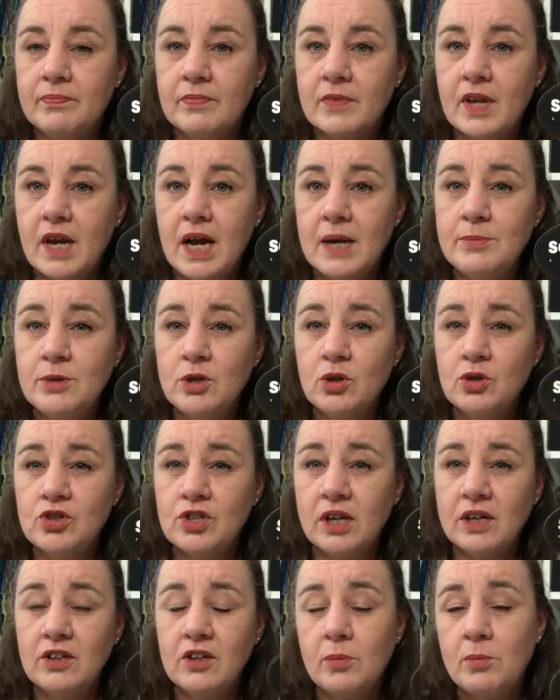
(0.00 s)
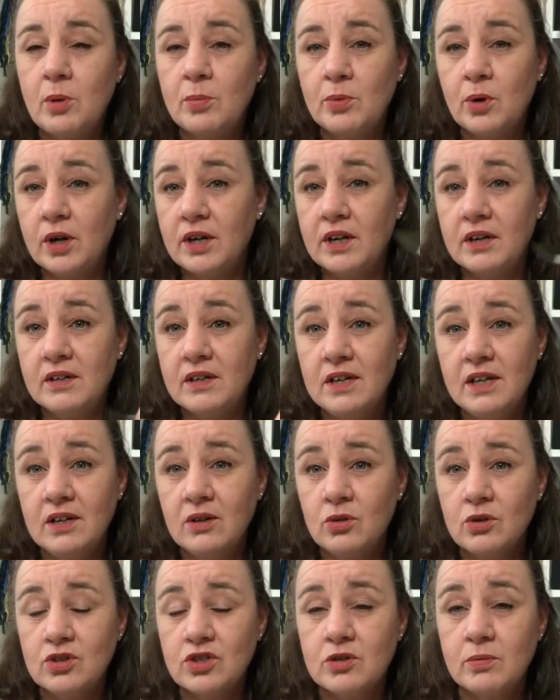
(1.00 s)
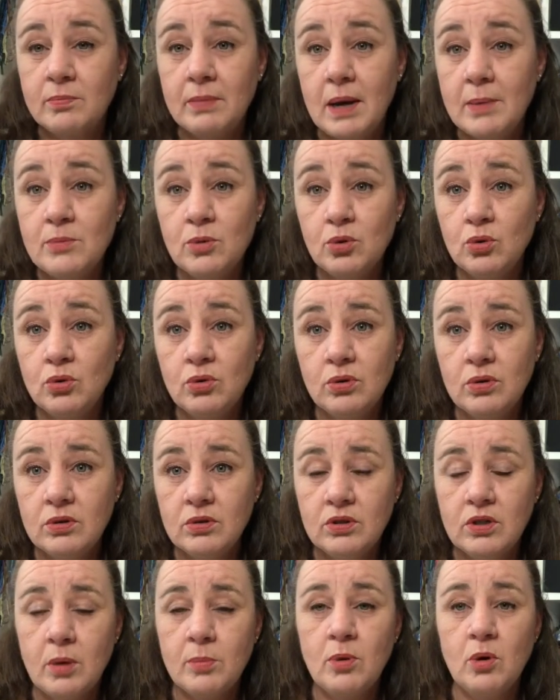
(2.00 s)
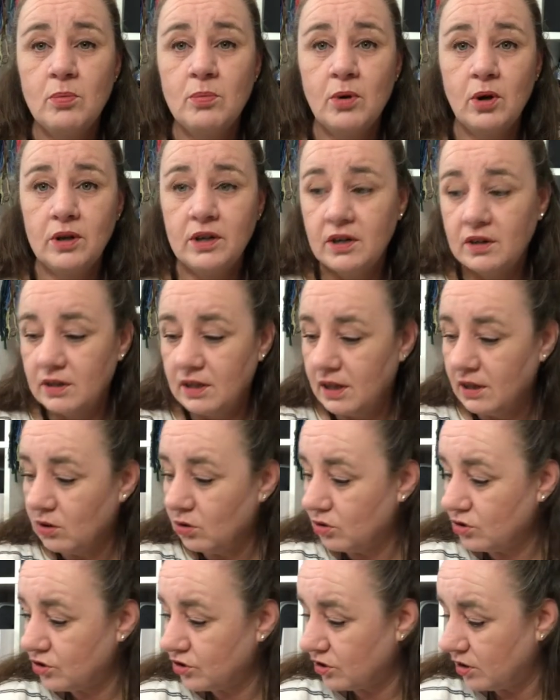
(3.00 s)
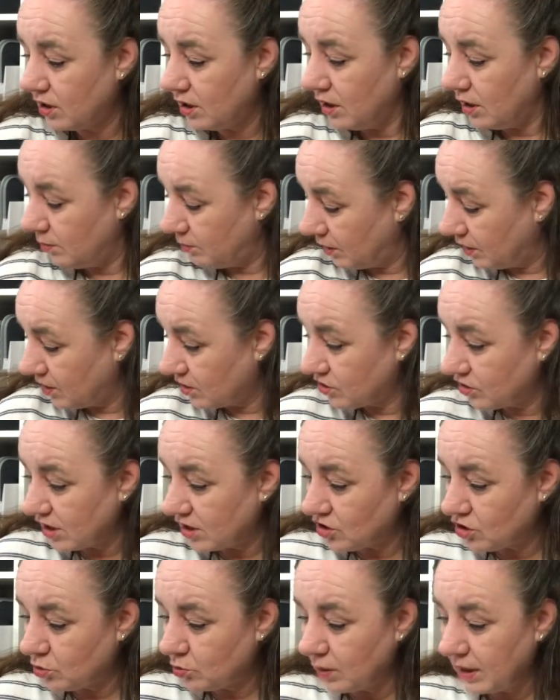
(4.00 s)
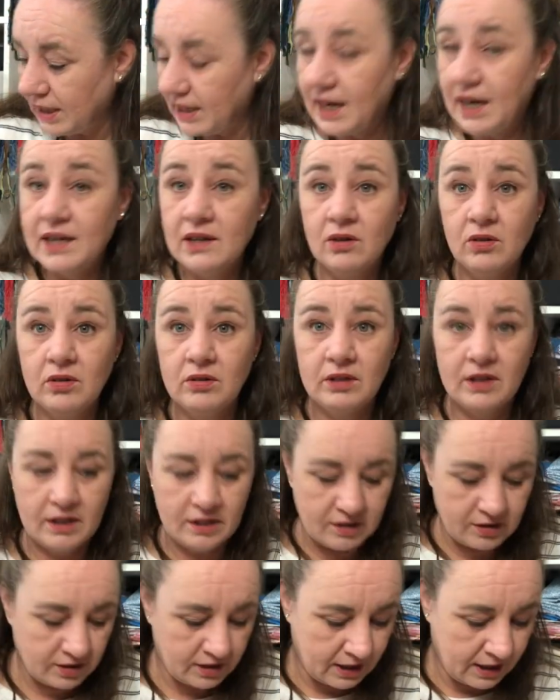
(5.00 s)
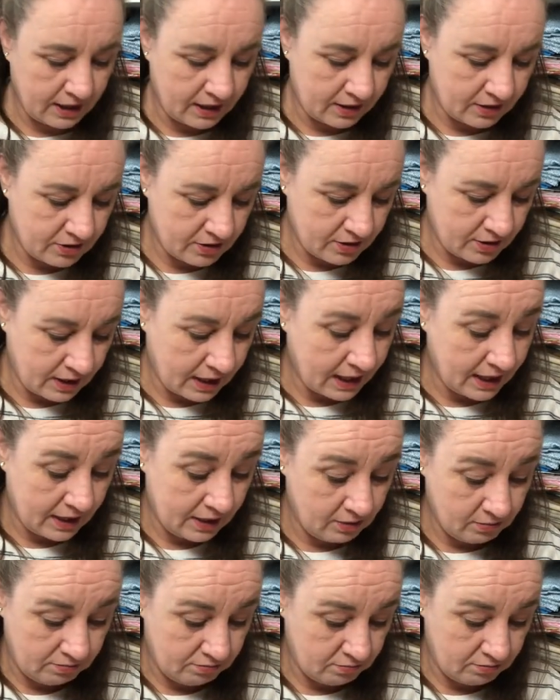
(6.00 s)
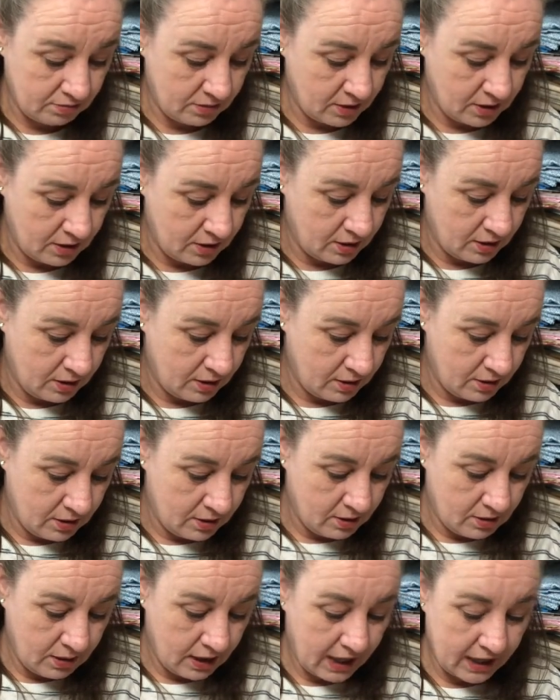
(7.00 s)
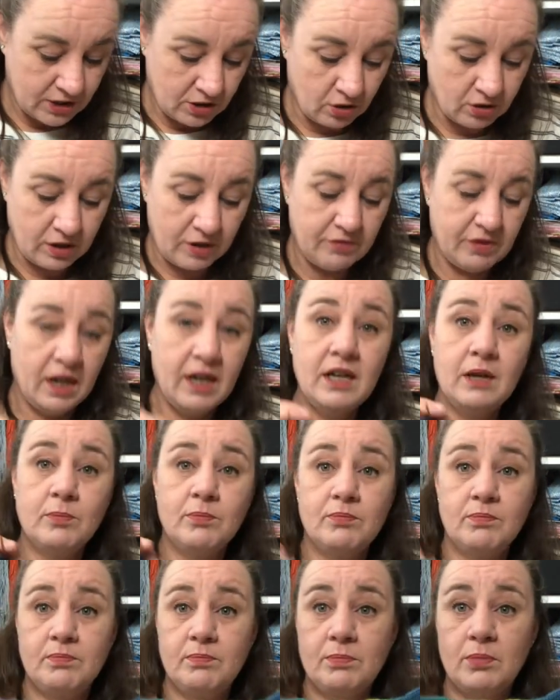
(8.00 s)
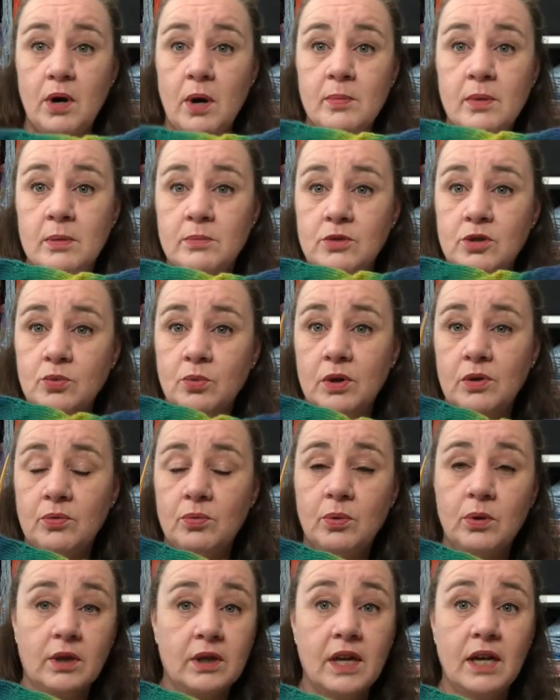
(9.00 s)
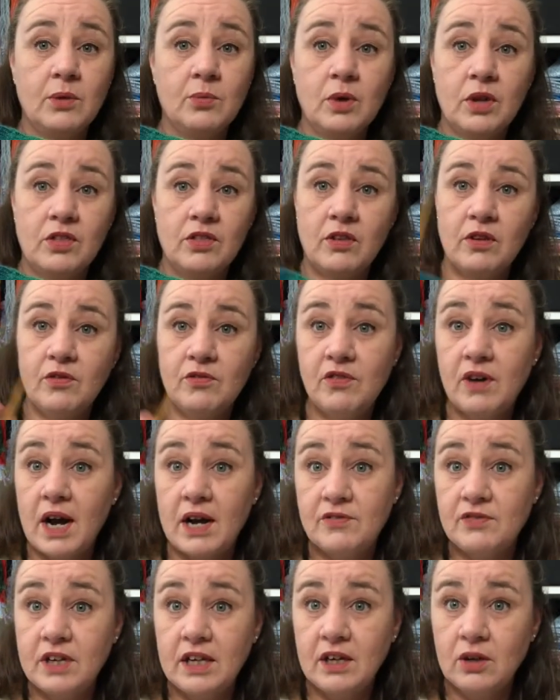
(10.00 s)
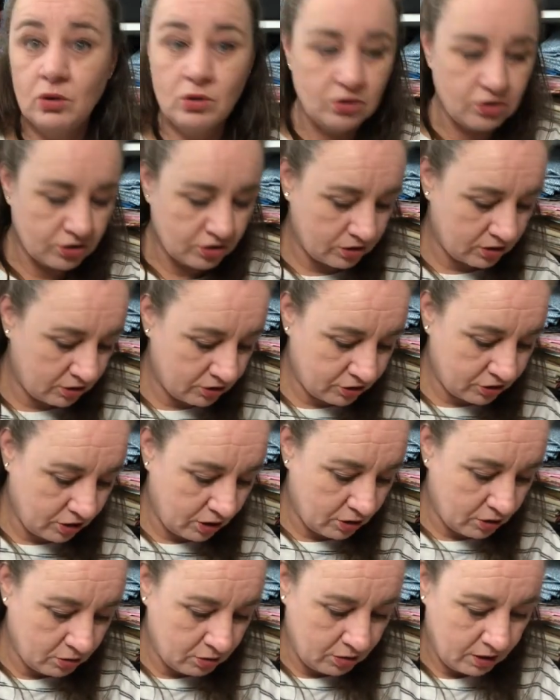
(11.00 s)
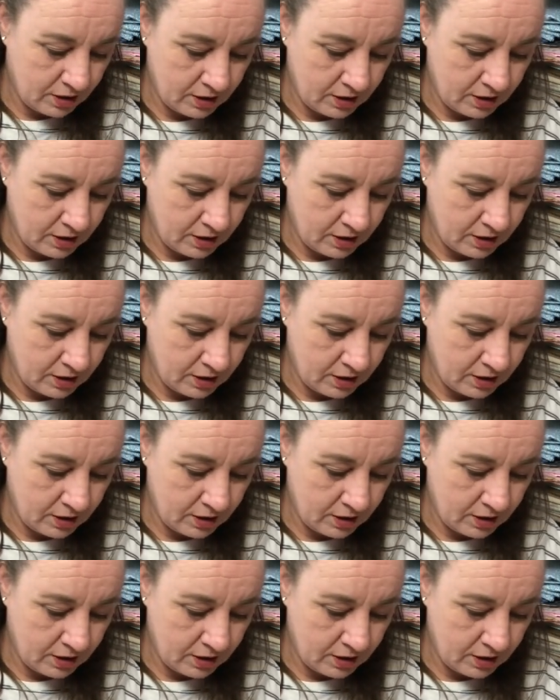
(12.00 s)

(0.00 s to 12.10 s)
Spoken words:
I'm using double-pointed needles, bamboo double-pointed needles, because that's the way I learned it, and I don't have any problems with working with 5 needles. So